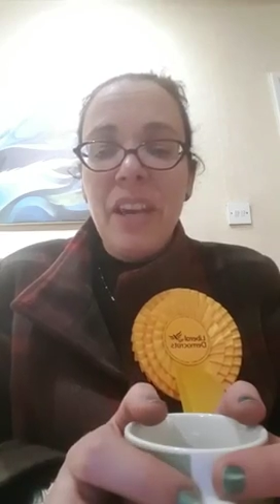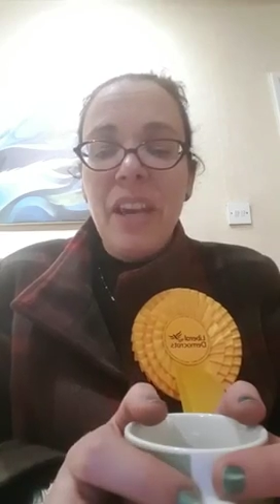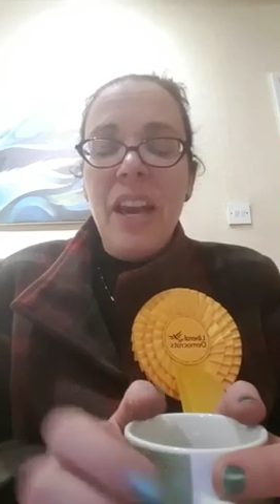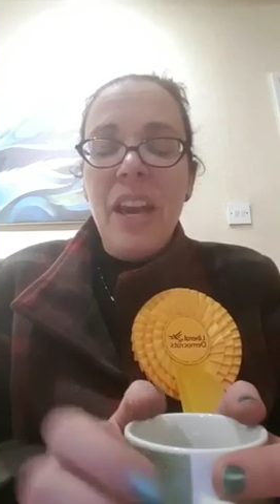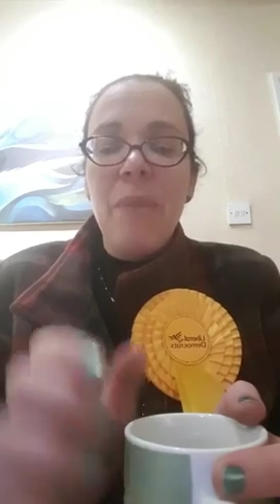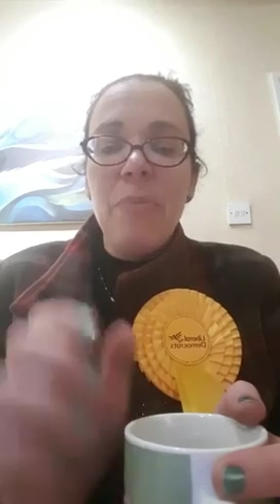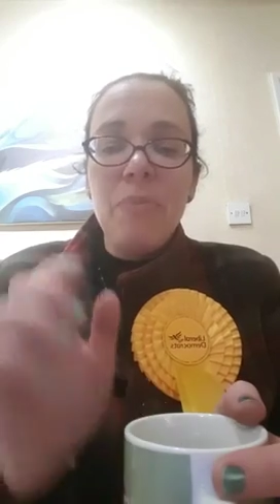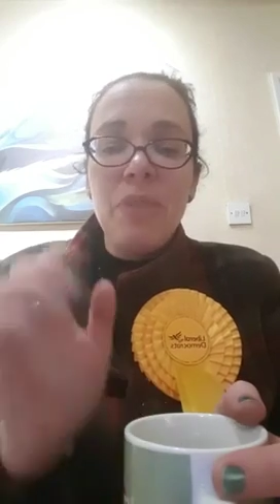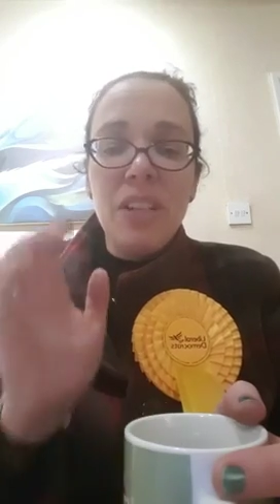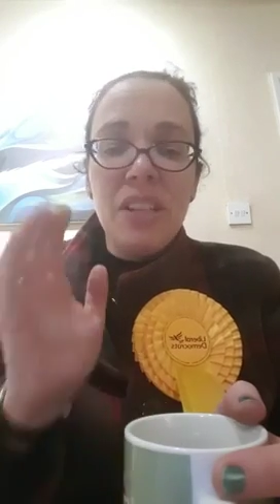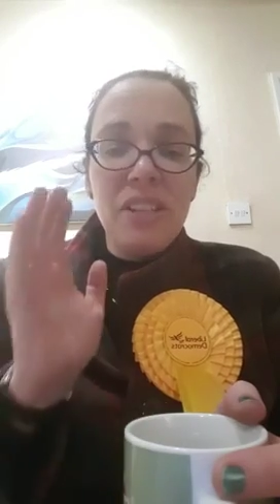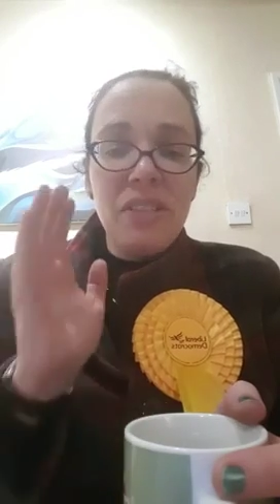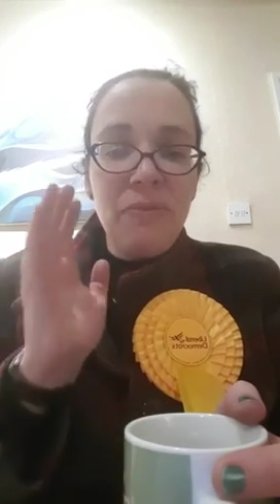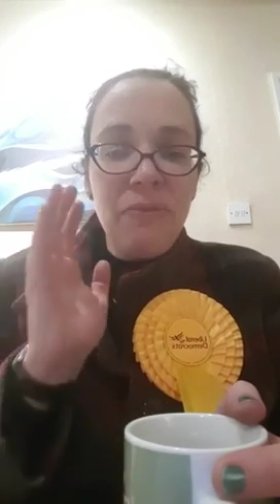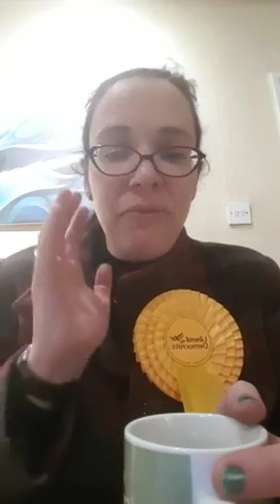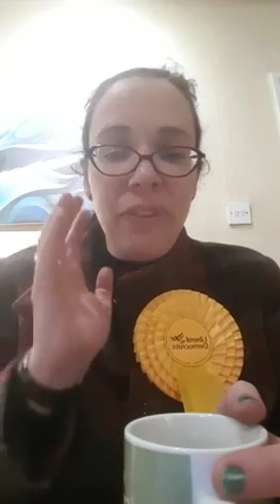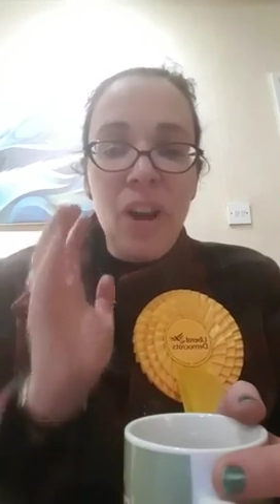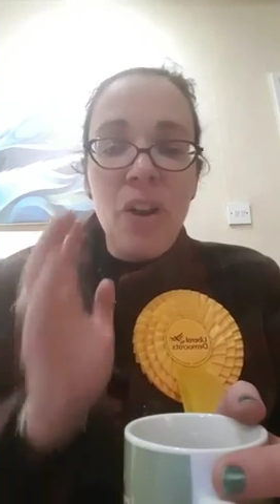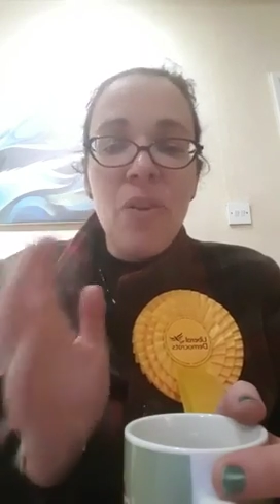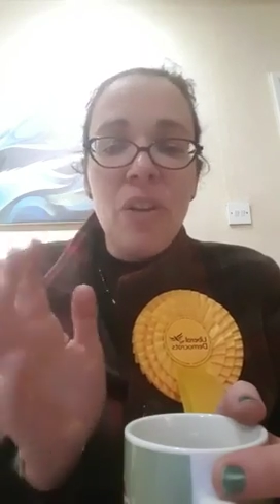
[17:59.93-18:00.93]
I'm just
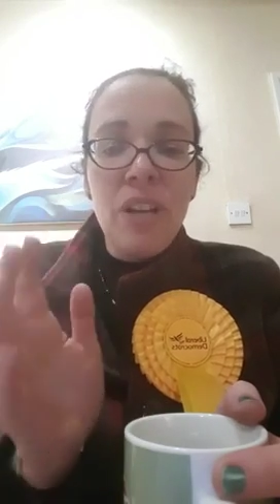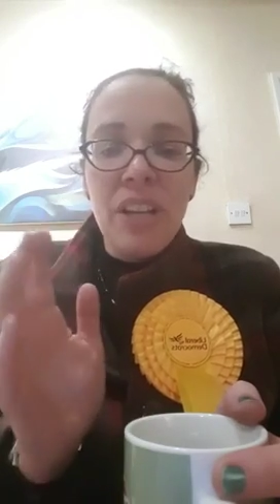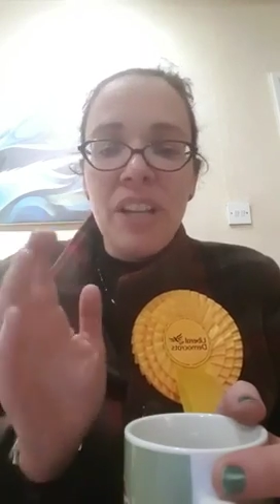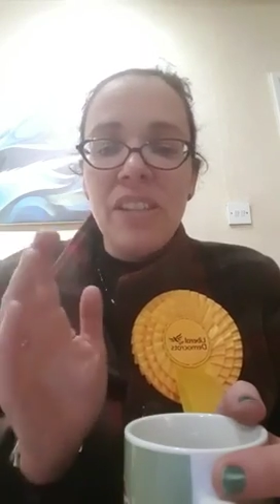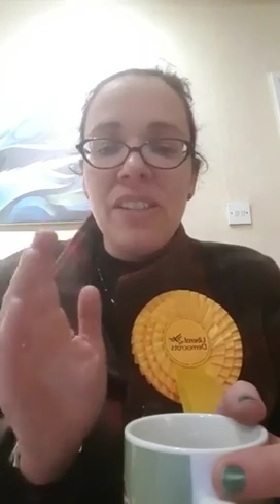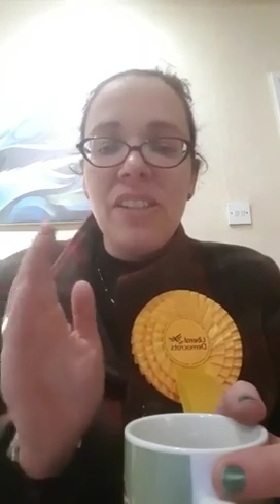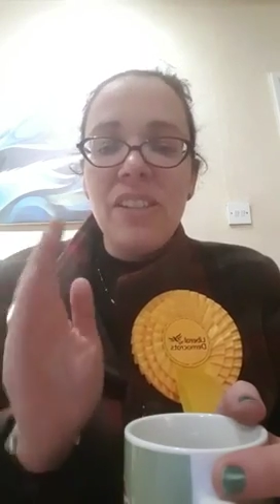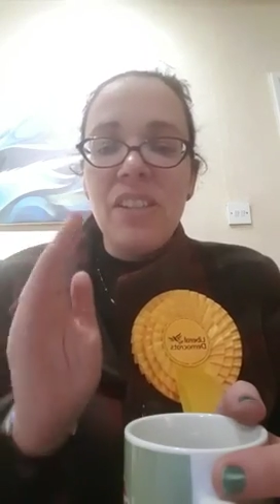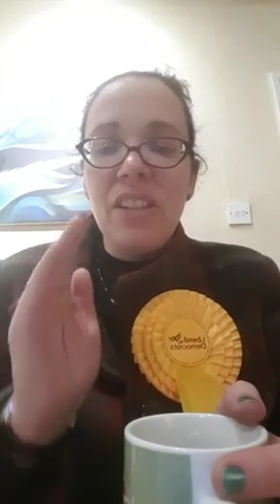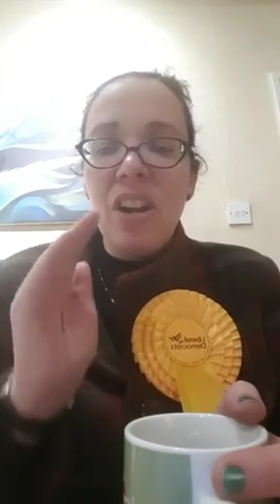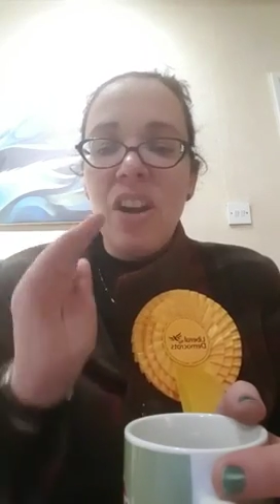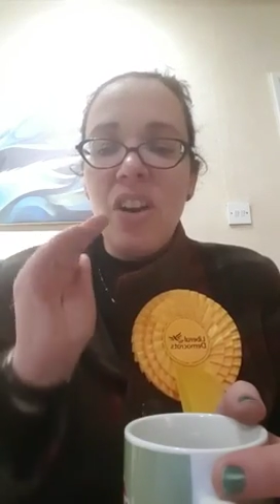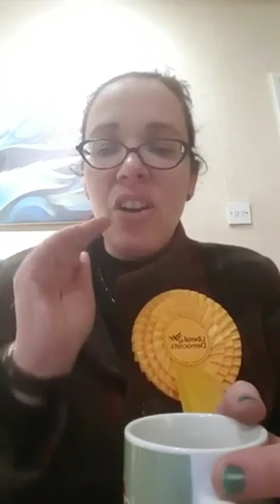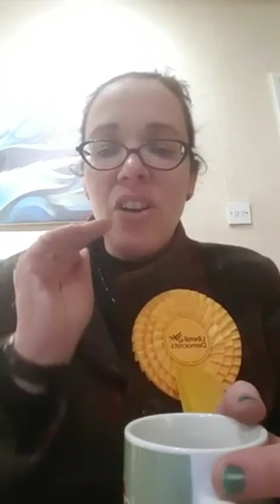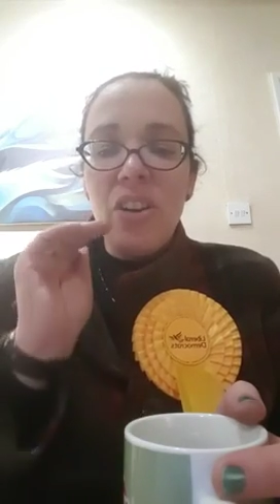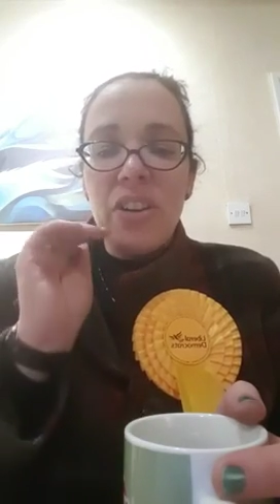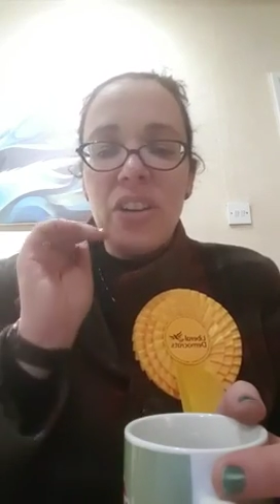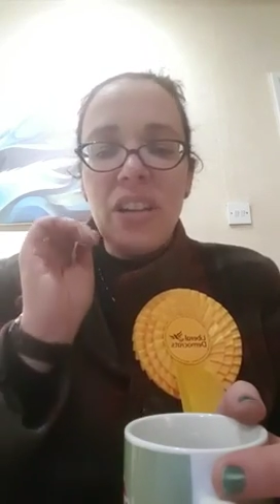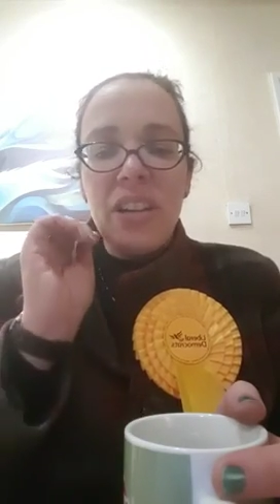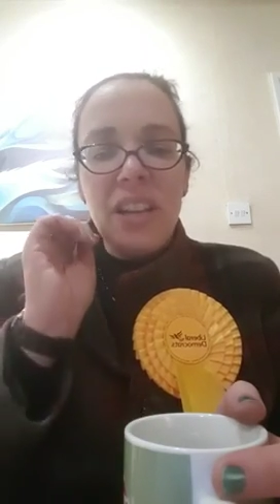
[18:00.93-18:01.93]
focused
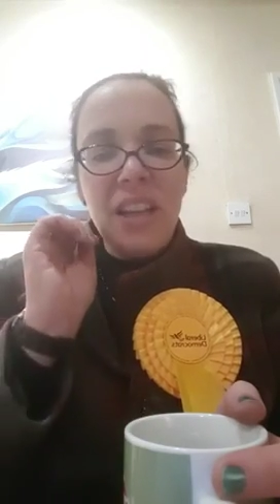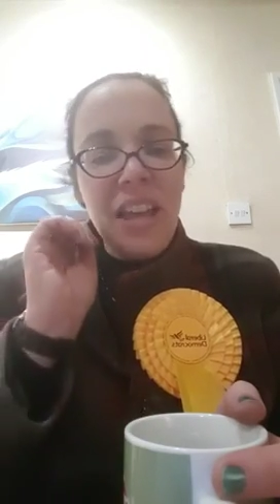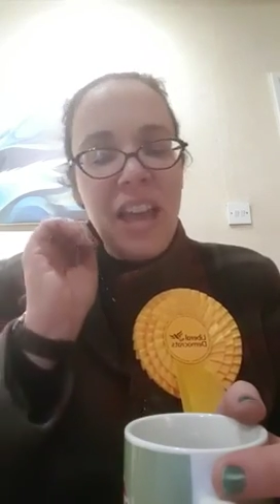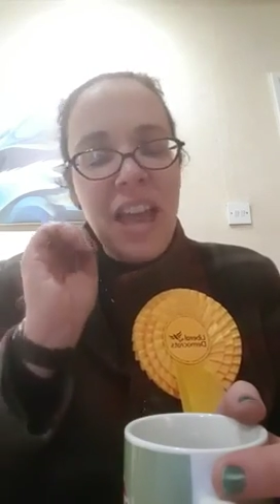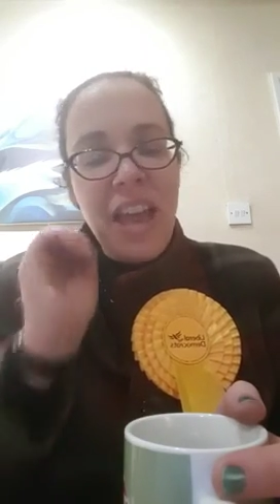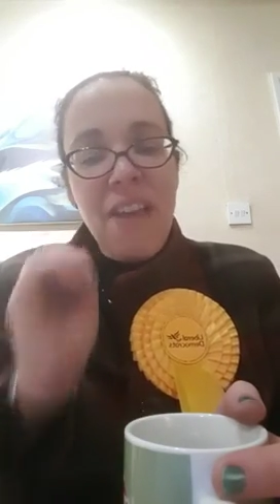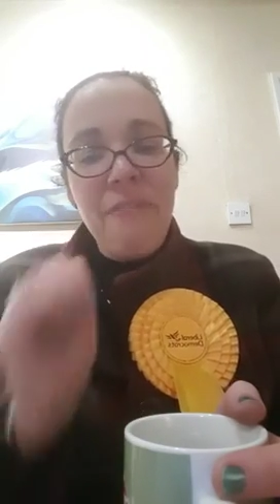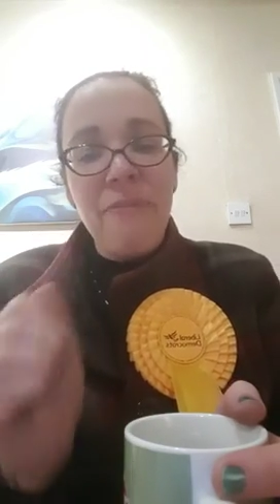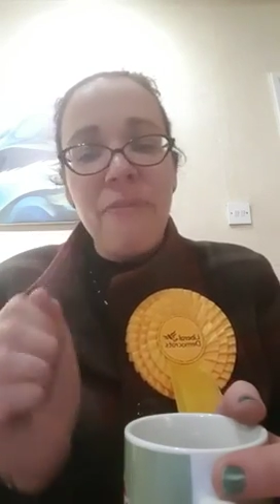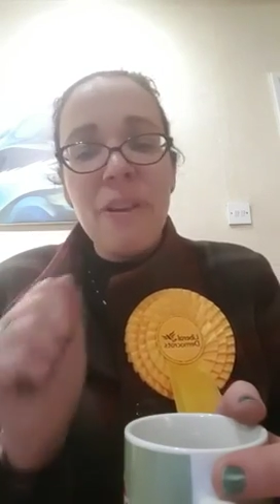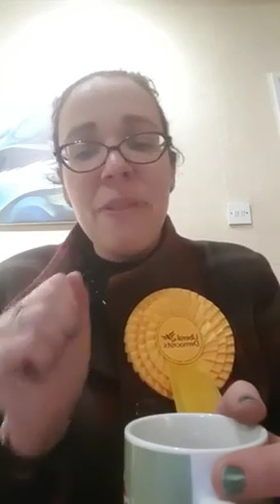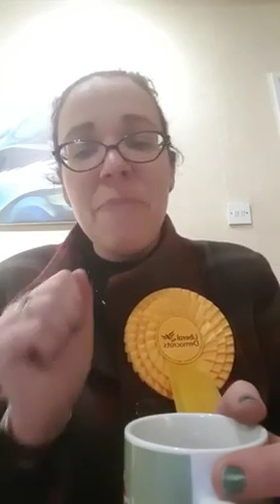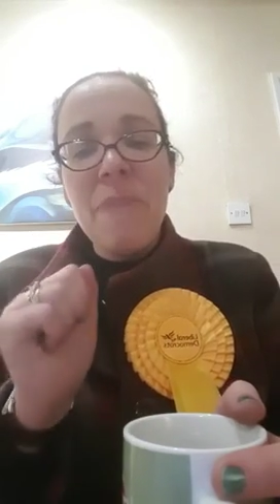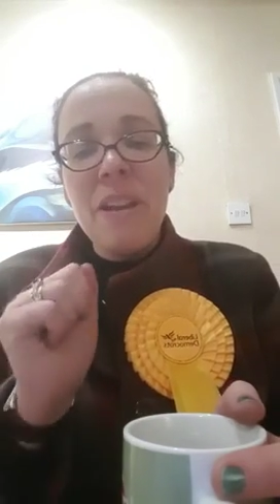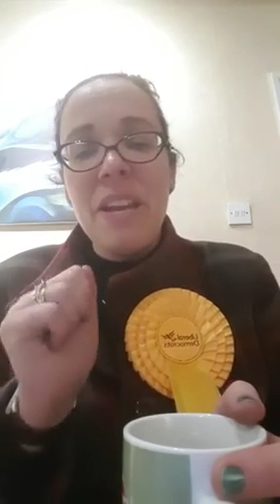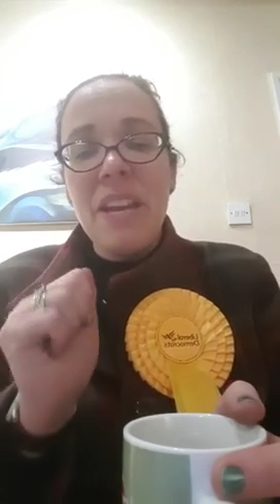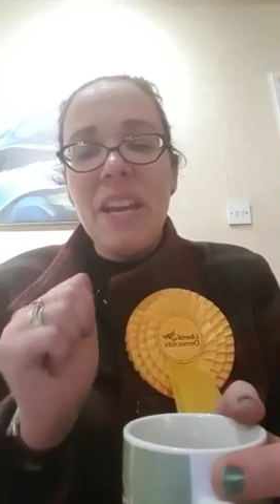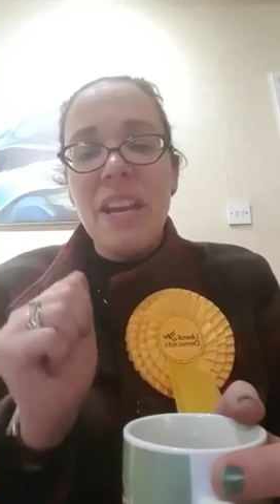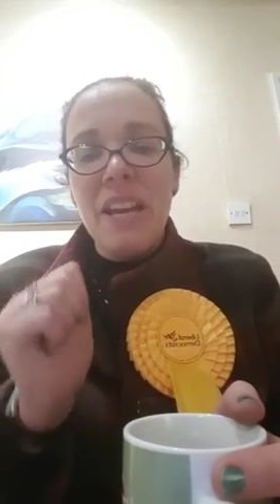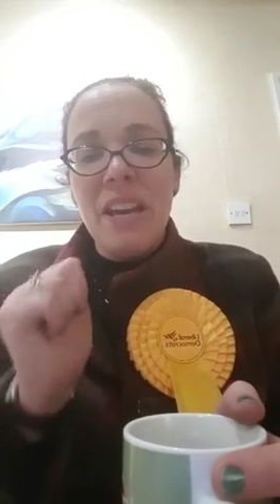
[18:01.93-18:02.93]
on every
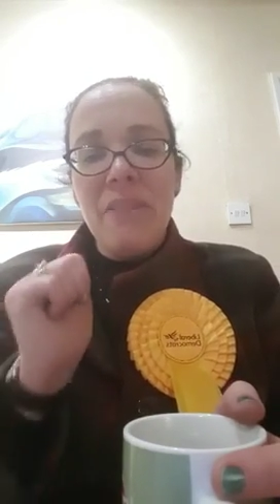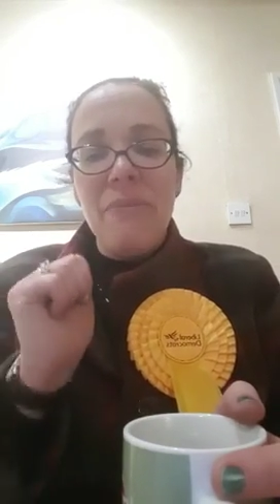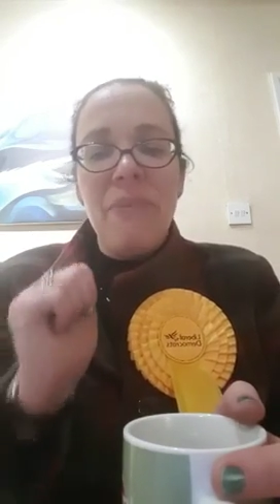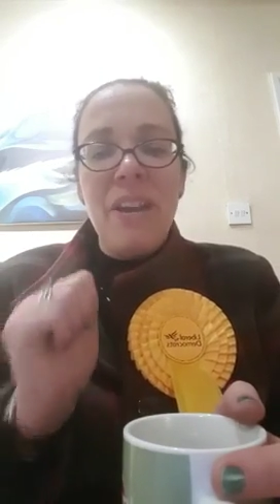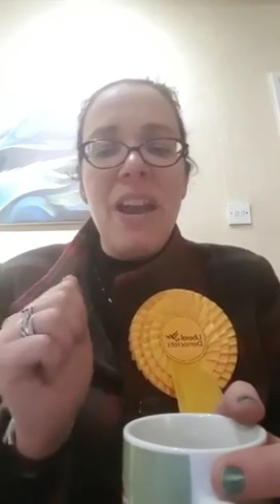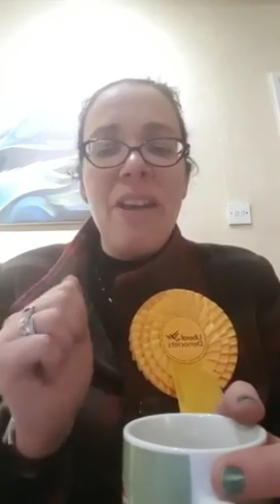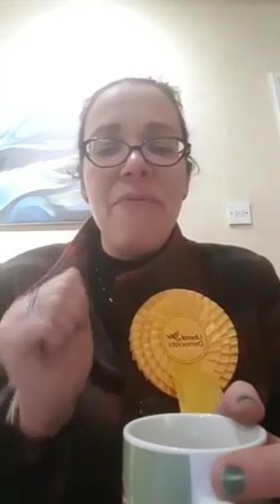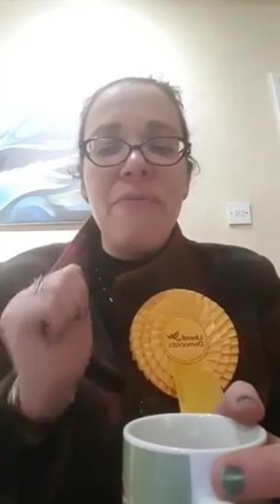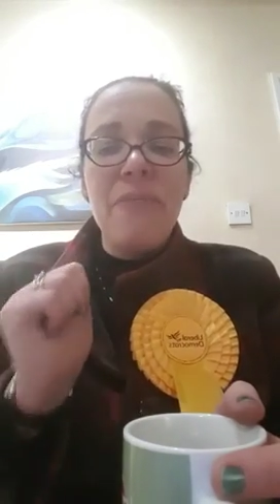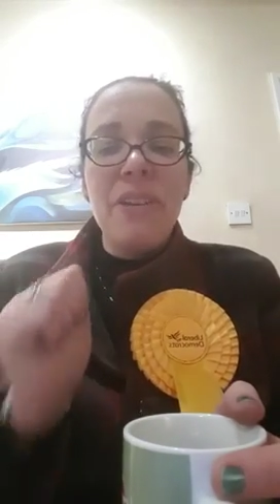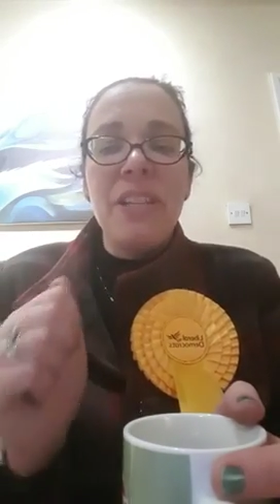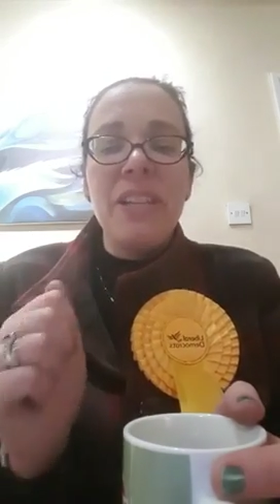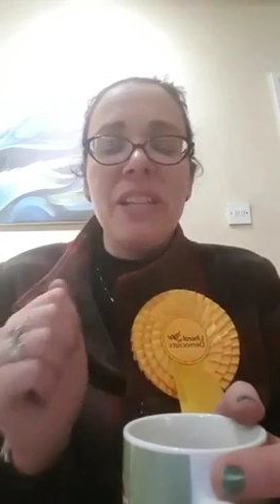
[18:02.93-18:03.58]
minute of every